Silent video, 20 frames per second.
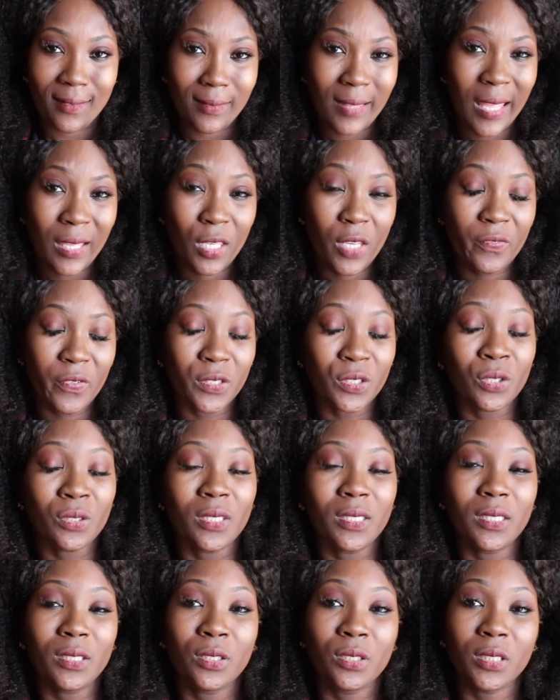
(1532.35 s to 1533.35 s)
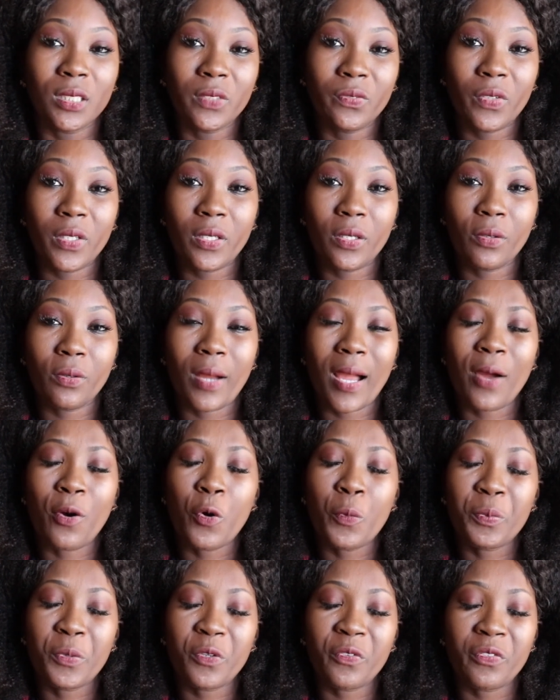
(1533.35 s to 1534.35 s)
Thank you for tuning into this video. I
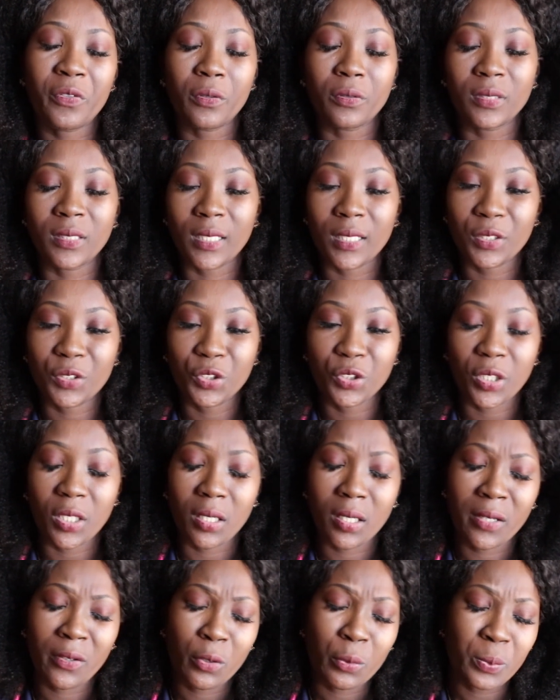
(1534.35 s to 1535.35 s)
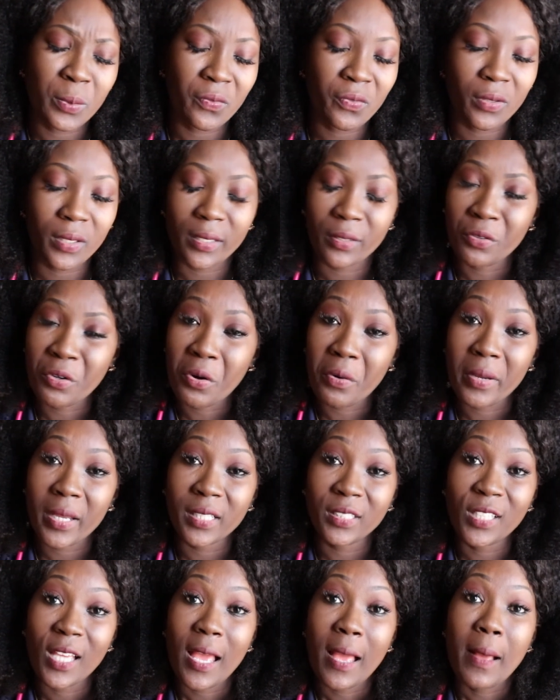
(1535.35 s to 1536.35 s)
hope you feel touched. I hope you feel
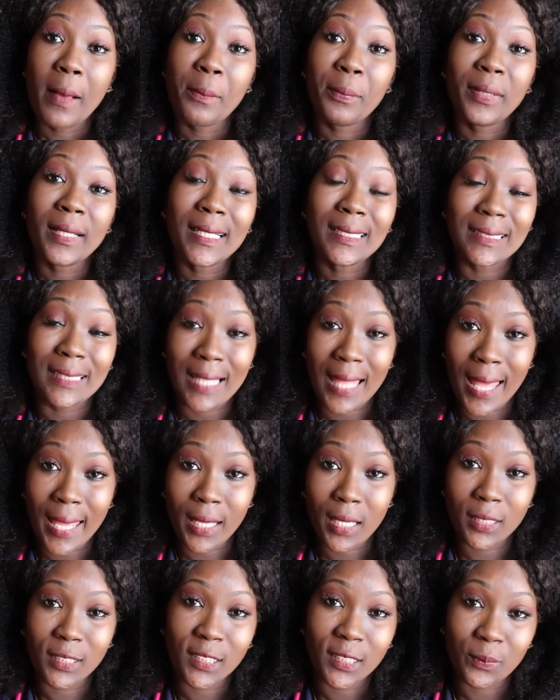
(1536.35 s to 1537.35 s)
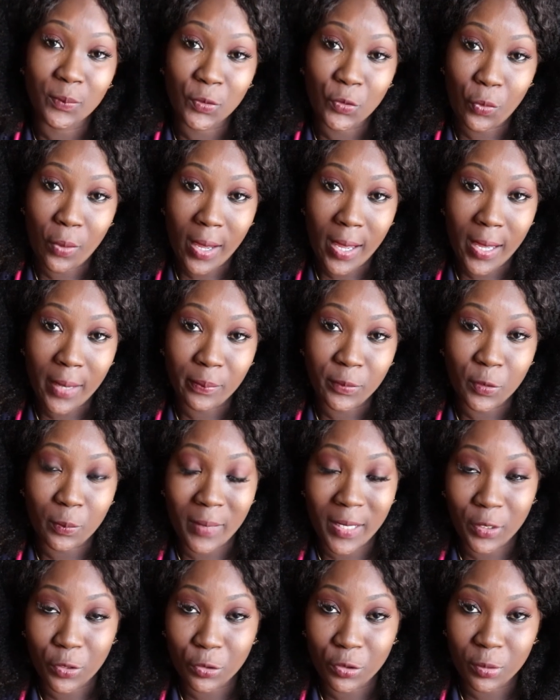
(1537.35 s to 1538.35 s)
encouraged. Please like, subscribe to
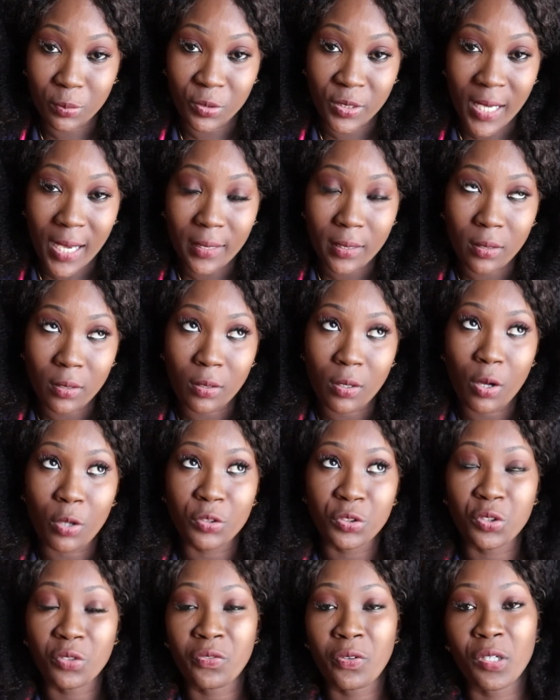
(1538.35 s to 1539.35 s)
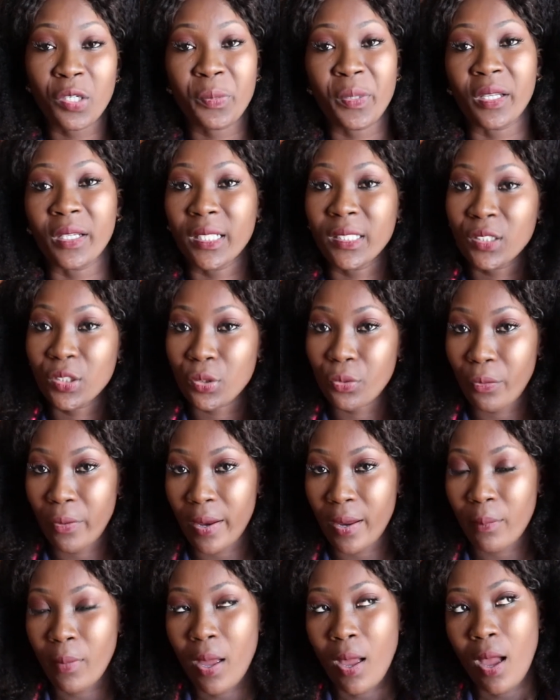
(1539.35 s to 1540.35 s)
my YouTube channel. Also follow me on
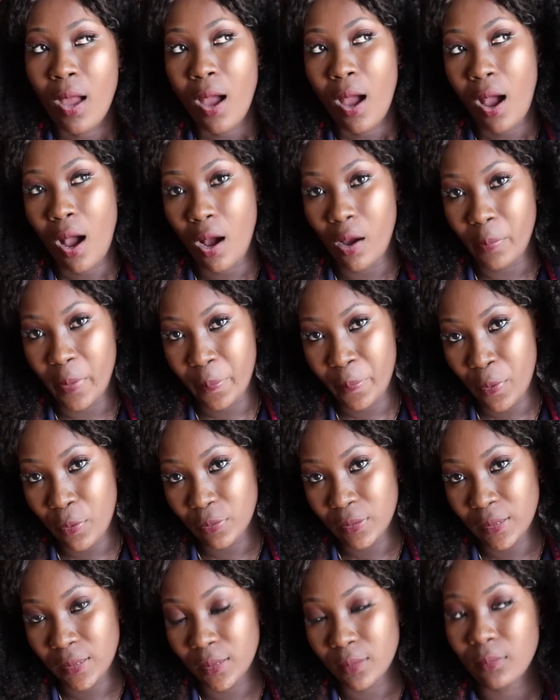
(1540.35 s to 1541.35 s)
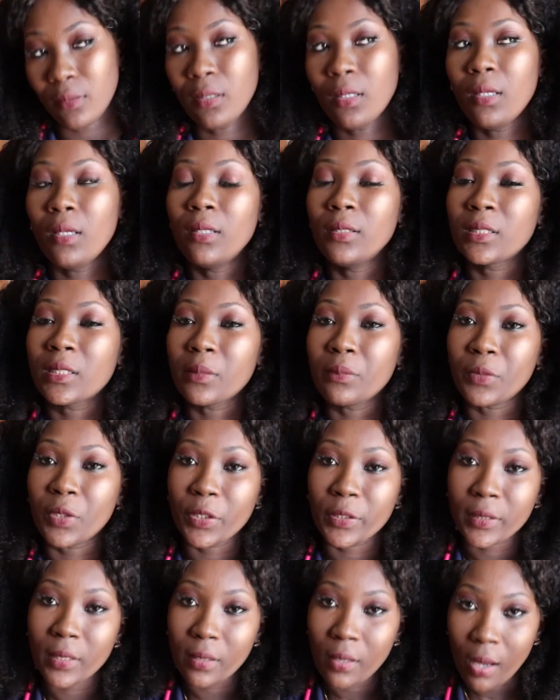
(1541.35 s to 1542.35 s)
Instagram. I'll be posting some
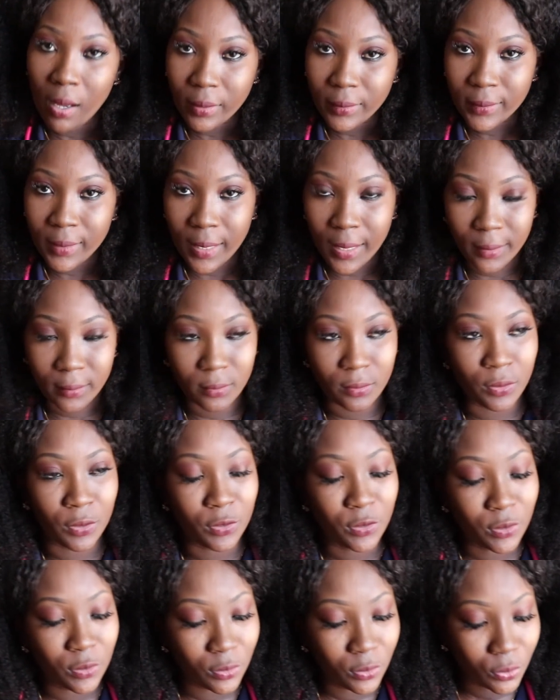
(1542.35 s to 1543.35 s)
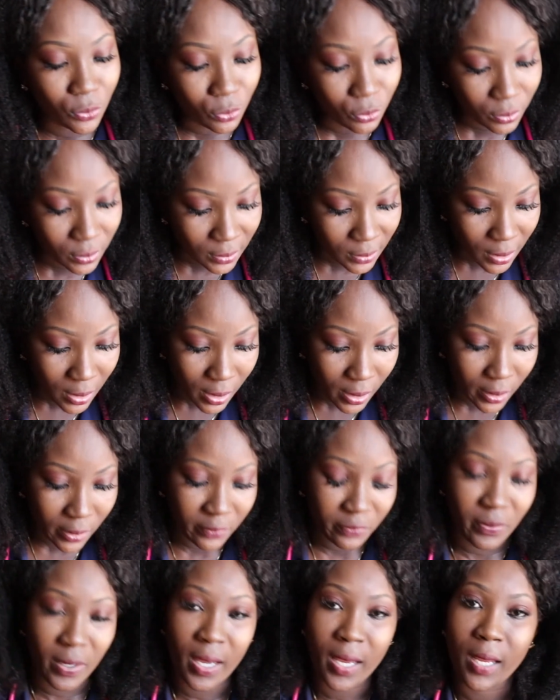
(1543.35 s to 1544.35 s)
nursing content, nursing school
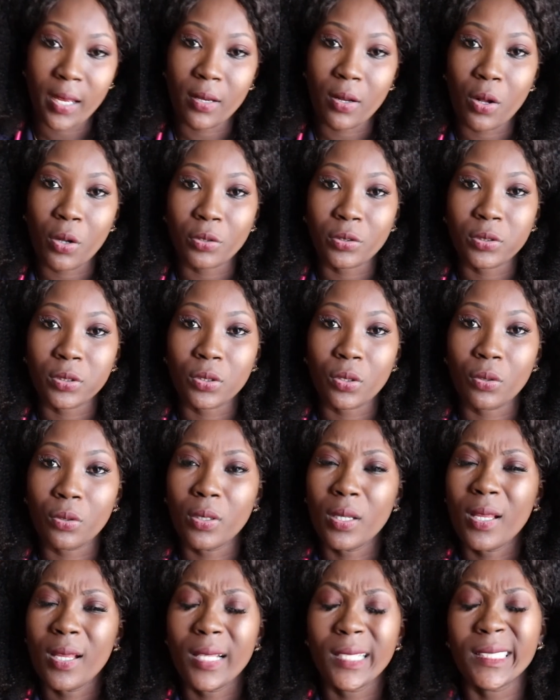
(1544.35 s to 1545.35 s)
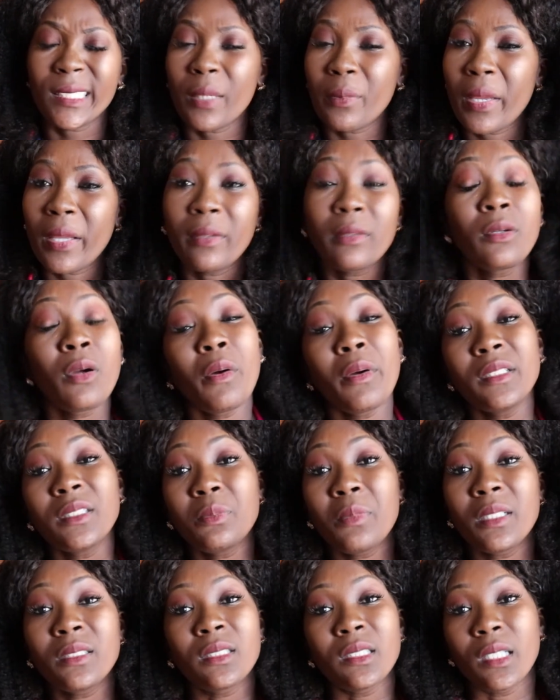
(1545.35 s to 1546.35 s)
stuff, and also some
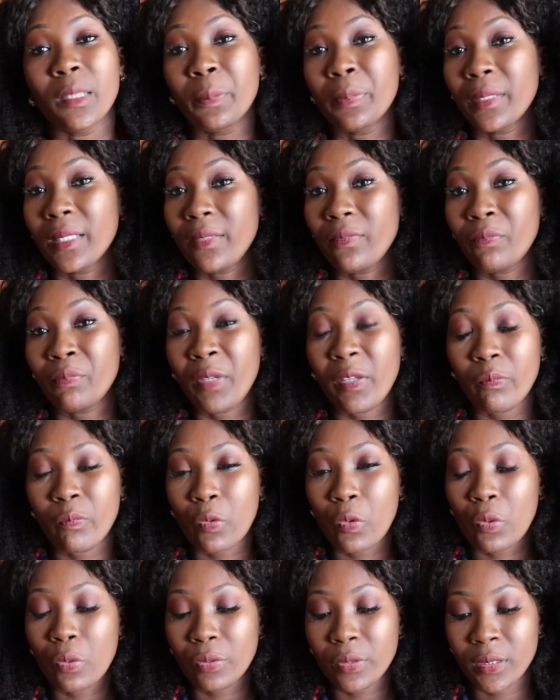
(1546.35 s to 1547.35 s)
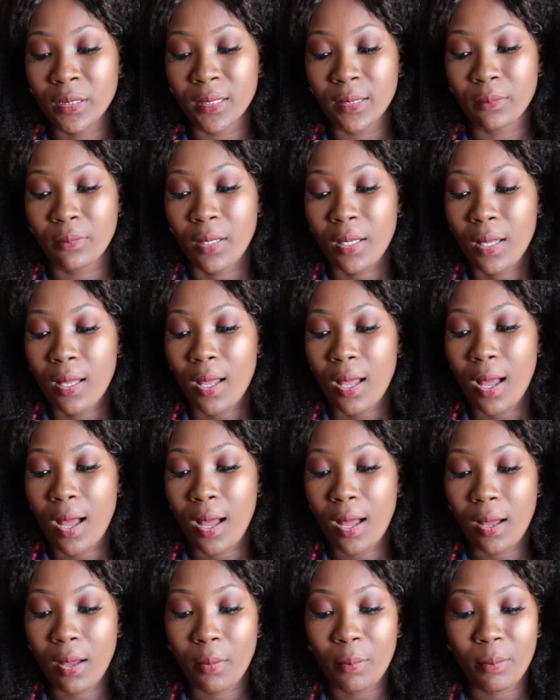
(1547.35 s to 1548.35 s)
encouragement to uplift people, some
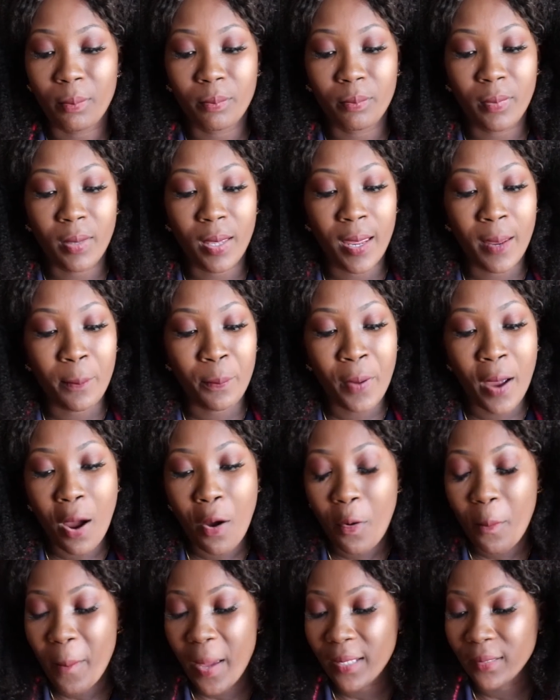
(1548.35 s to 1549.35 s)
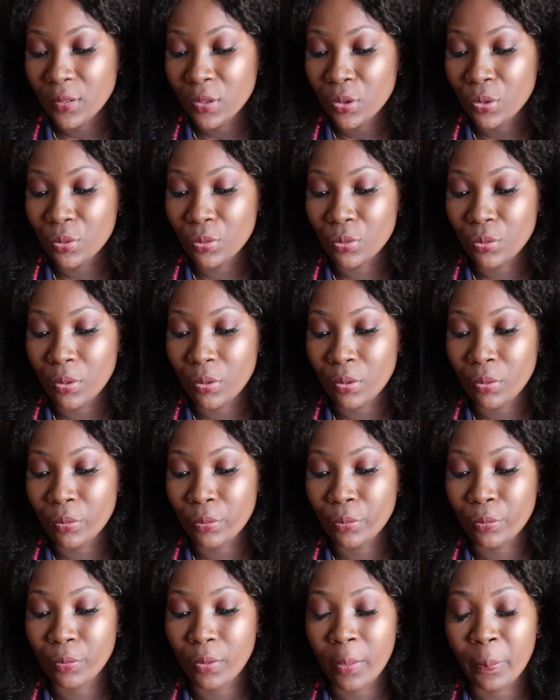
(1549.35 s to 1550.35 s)
empowerment to
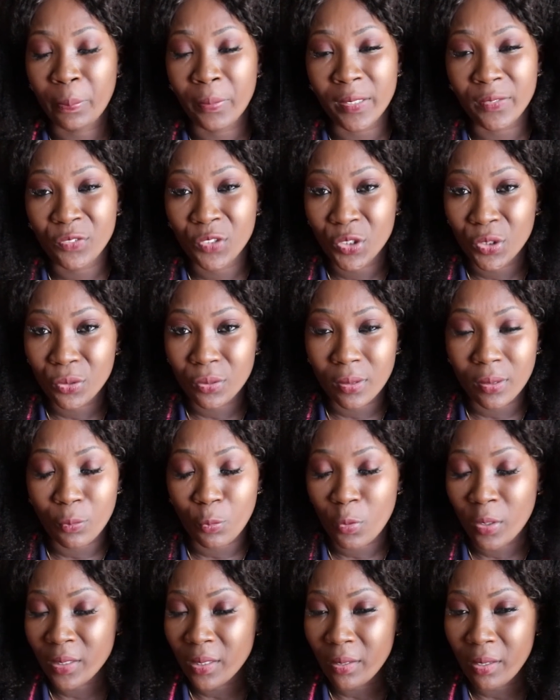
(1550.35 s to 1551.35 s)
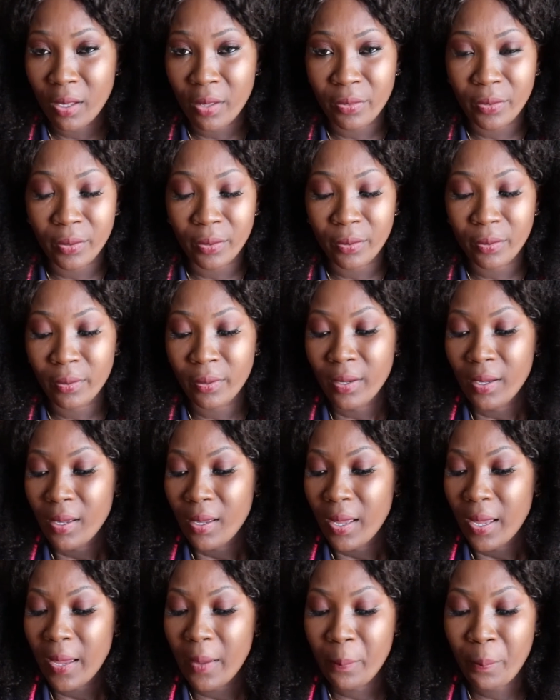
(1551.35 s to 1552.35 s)
uplift one another,
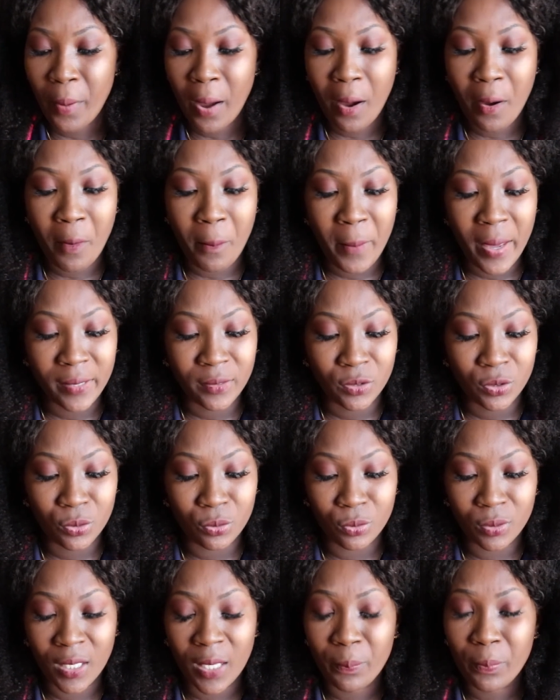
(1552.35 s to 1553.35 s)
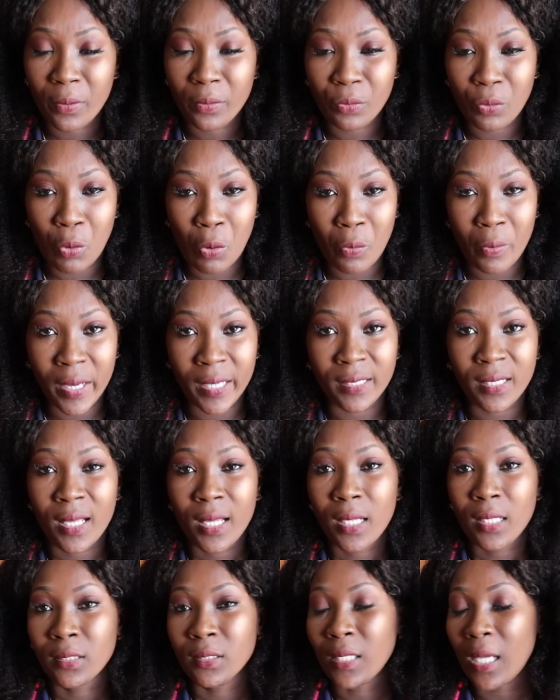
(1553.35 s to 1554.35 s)
empowerment to keep on going.
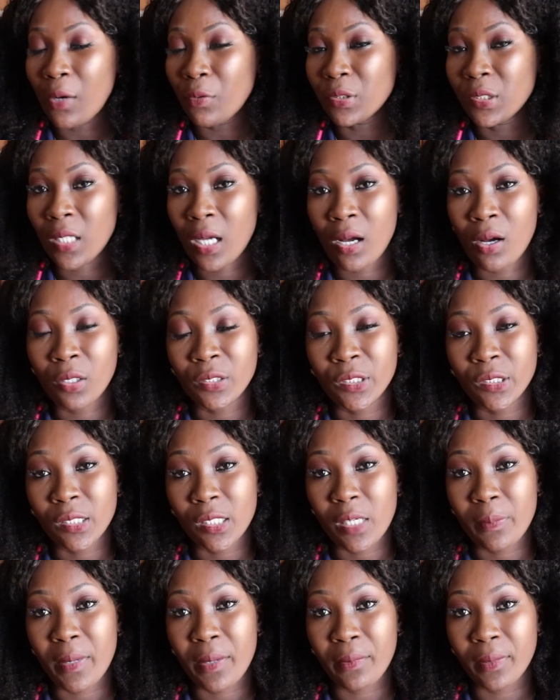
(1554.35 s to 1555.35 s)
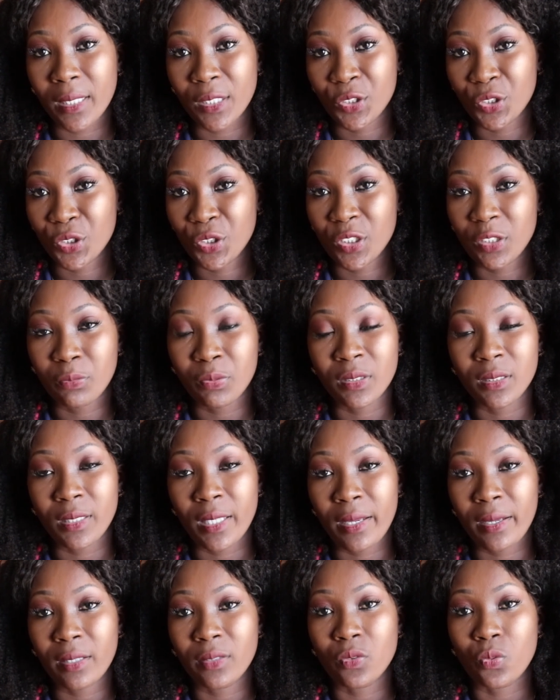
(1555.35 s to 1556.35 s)
I would also talk about relationships
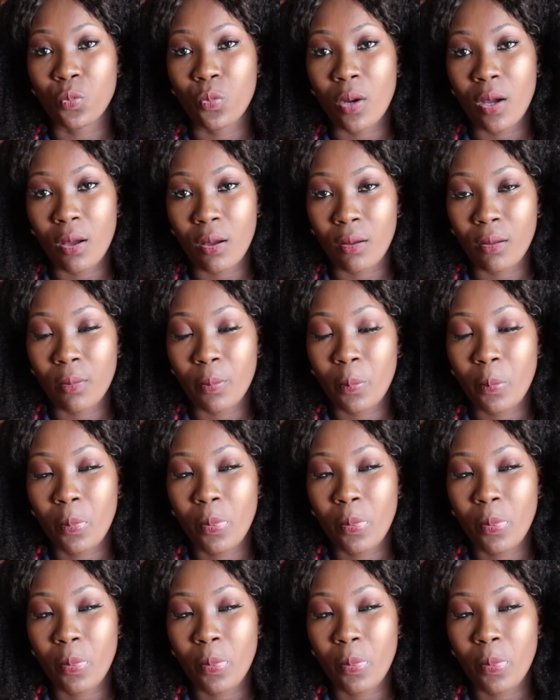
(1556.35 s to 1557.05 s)
there as well.